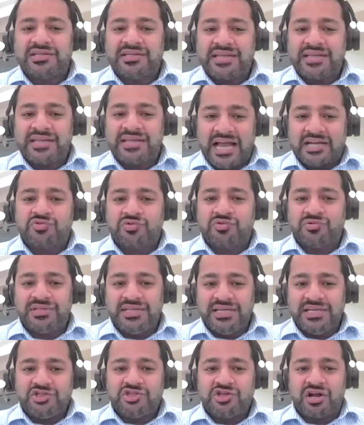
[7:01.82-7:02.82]
a natural
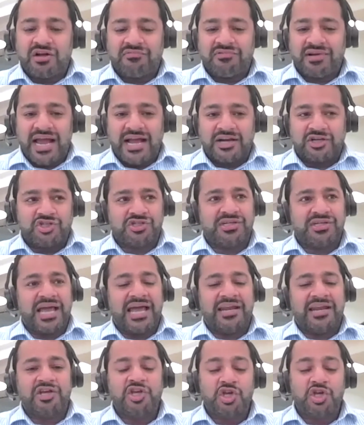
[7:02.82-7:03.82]
knee-jerk reaction
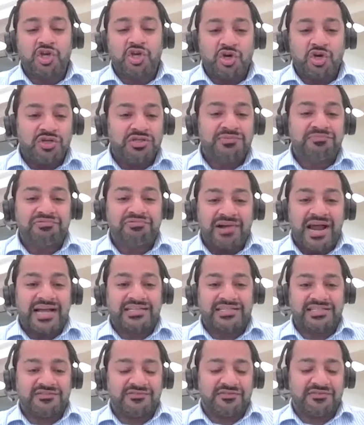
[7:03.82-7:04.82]
and a good
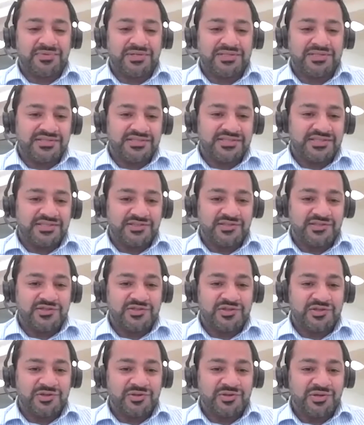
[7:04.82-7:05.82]
practice for businesses to
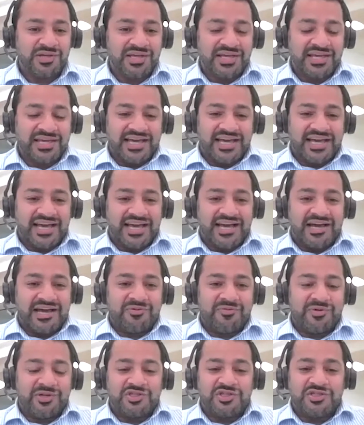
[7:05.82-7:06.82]
do,
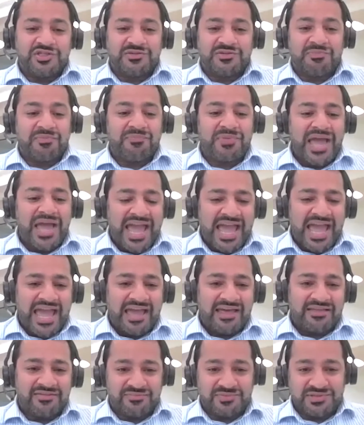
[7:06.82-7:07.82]
which is to
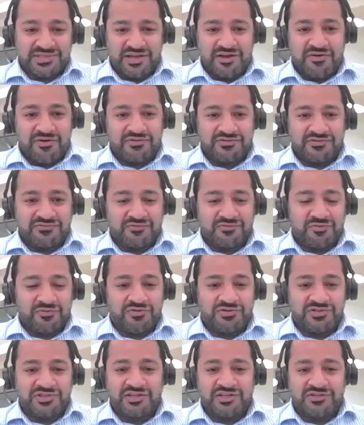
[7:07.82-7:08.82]
prepare themselves
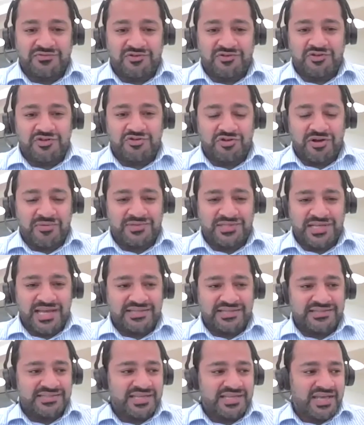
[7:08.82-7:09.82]
for such future
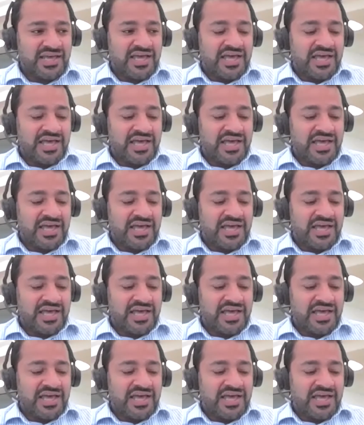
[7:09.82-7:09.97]
upsets.